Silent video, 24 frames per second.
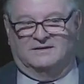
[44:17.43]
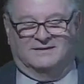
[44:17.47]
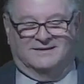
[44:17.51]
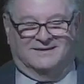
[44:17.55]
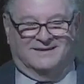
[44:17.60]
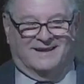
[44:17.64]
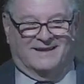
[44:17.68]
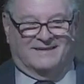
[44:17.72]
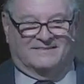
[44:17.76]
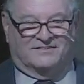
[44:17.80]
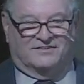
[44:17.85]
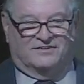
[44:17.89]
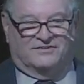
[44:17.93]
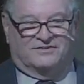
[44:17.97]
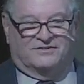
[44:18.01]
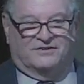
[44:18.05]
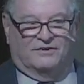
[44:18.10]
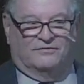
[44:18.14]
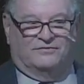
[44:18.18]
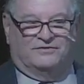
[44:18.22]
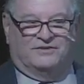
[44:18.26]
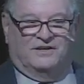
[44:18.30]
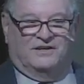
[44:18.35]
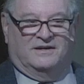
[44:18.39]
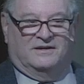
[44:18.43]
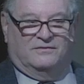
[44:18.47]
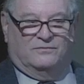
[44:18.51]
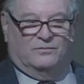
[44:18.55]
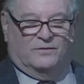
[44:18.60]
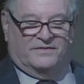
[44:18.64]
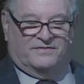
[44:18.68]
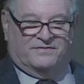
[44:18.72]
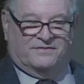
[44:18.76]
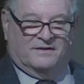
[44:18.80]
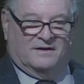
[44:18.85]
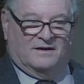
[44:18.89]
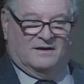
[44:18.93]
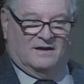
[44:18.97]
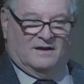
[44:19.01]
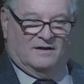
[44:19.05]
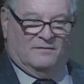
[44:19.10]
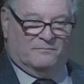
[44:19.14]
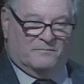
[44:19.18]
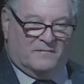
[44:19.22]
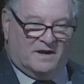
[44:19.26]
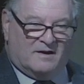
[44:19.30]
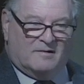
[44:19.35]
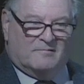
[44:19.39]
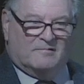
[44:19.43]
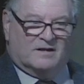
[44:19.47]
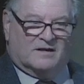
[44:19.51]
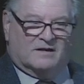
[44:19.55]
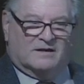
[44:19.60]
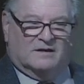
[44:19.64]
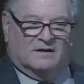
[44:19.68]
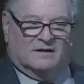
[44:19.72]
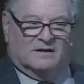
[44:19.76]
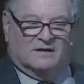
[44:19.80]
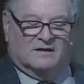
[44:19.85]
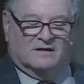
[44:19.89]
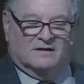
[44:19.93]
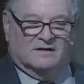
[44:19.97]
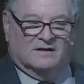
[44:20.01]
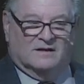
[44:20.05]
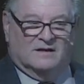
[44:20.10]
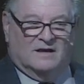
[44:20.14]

gets associated with America,